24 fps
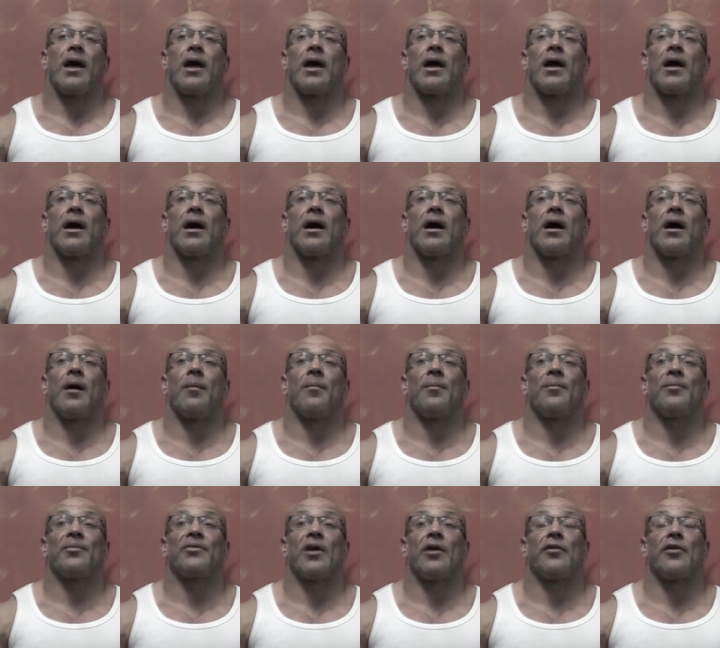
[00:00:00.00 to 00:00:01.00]

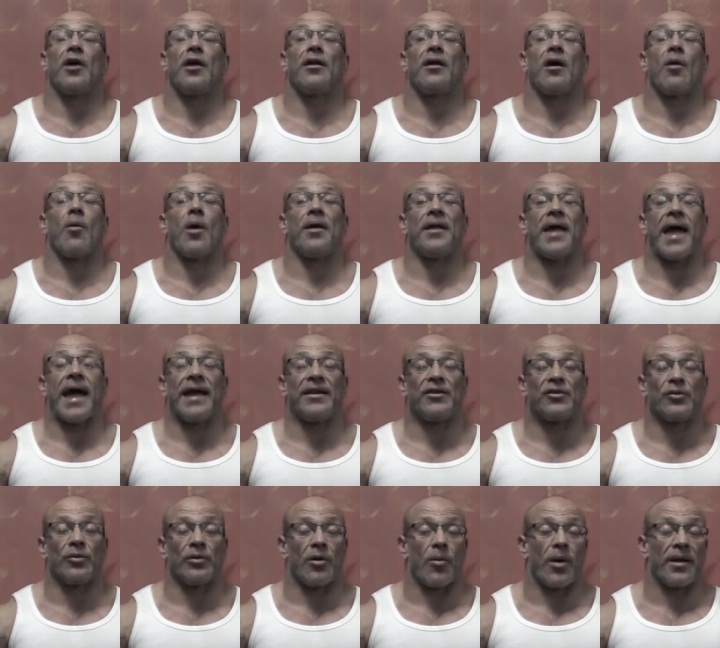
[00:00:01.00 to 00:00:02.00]
So I won't add
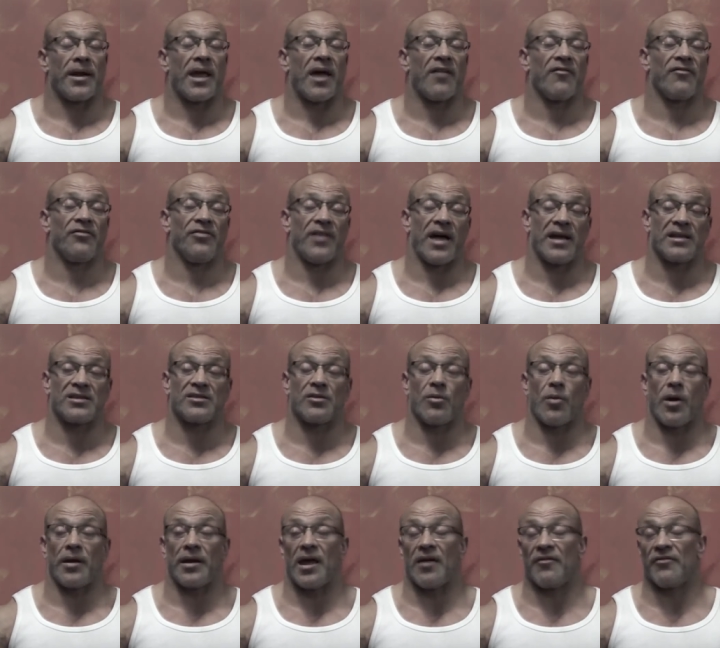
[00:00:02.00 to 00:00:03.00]
to it. I won't have nuts. I
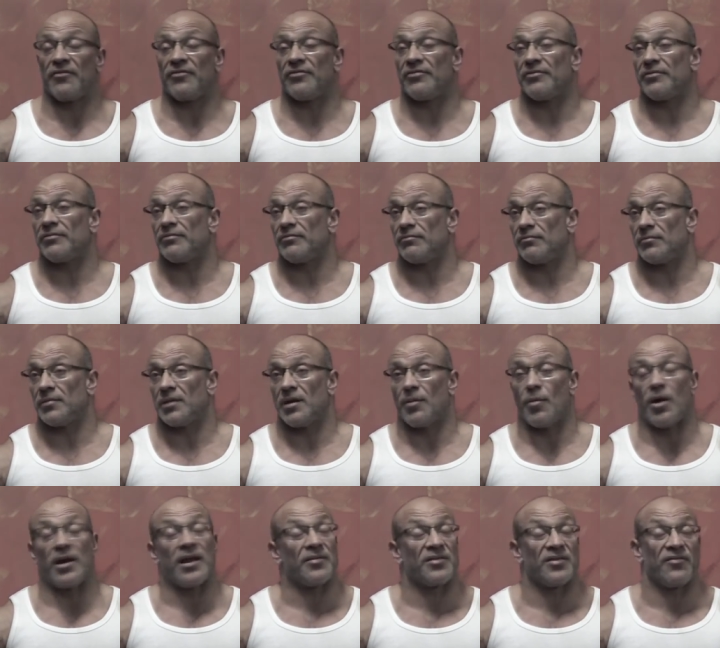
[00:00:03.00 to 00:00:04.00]
might have
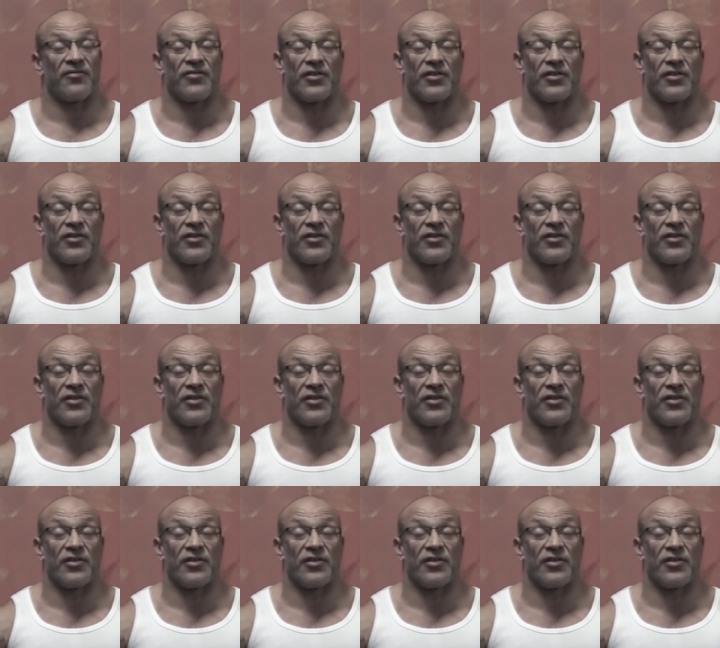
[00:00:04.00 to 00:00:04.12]
some